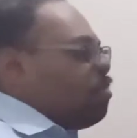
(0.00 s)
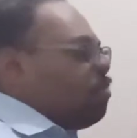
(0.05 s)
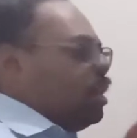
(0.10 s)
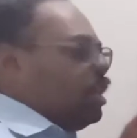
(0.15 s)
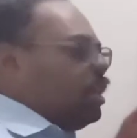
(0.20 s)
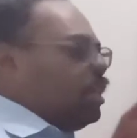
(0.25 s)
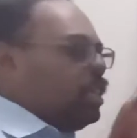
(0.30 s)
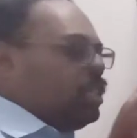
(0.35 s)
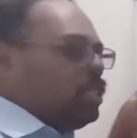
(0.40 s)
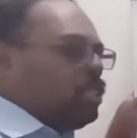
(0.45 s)

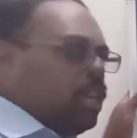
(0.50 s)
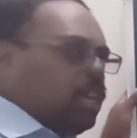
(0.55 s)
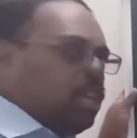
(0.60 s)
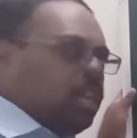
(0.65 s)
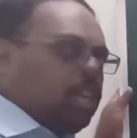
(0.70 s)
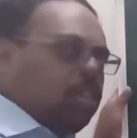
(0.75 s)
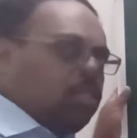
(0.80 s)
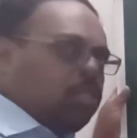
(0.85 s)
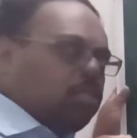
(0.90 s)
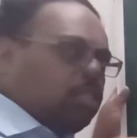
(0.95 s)
When they
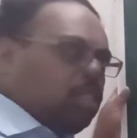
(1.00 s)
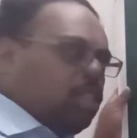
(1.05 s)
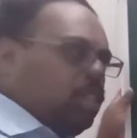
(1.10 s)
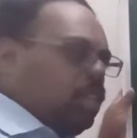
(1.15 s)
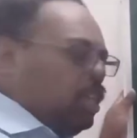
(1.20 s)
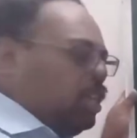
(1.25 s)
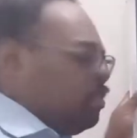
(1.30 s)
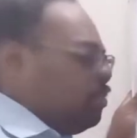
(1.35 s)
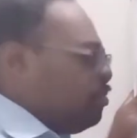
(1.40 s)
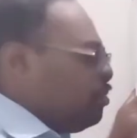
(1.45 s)
started to
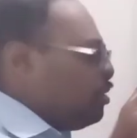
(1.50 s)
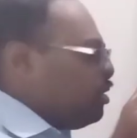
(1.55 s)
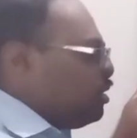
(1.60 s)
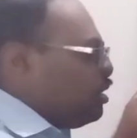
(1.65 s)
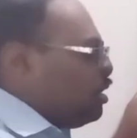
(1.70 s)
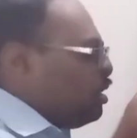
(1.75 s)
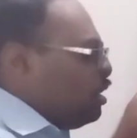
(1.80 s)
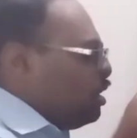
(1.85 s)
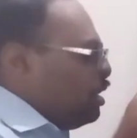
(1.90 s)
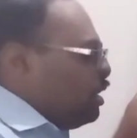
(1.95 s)
study,
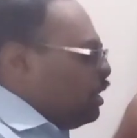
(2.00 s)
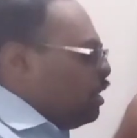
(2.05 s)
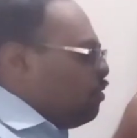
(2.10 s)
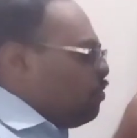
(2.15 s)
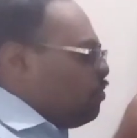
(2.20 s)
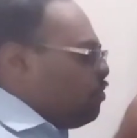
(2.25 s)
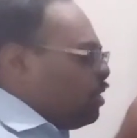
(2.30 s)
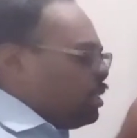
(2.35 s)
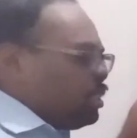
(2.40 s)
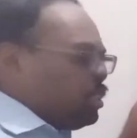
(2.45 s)

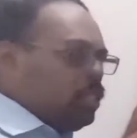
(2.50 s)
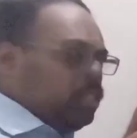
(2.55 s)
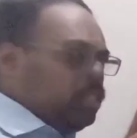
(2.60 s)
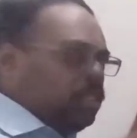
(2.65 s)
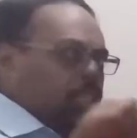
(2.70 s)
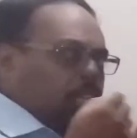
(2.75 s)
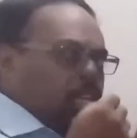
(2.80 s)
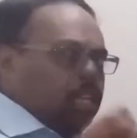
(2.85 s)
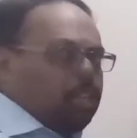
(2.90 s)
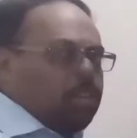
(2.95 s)
the first
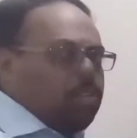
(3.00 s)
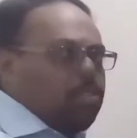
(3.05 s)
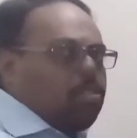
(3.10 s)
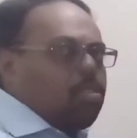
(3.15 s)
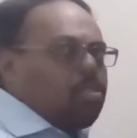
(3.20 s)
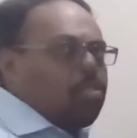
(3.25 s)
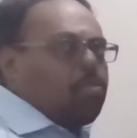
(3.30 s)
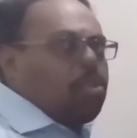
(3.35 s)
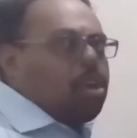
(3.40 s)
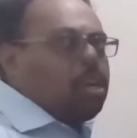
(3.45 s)
thing
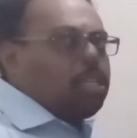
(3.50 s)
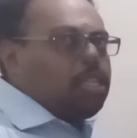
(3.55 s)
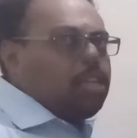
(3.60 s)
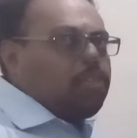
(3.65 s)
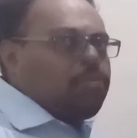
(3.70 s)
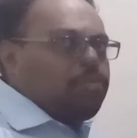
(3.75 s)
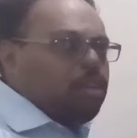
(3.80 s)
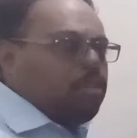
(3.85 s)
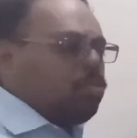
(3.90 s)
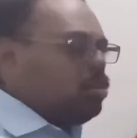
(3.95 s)
what
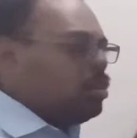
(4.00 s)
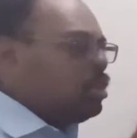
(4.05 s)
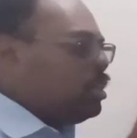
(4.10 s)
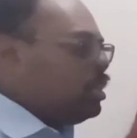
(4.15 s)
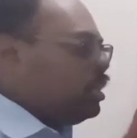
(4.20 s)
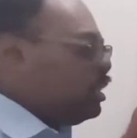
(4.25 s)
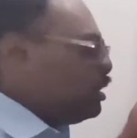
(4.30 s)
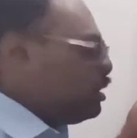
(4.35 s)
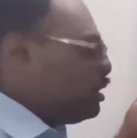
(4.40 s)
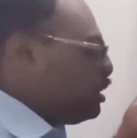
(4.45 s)
they
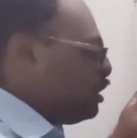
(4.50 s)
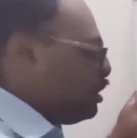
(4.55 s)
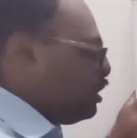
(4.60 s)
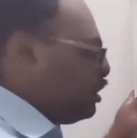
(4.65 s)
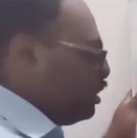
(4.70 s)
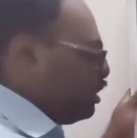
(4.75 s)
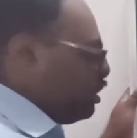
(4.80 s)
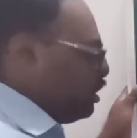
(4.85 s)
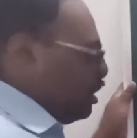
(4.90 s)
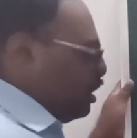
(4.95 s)
found
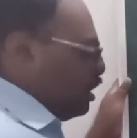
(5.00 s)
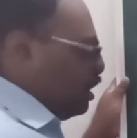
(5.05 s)
is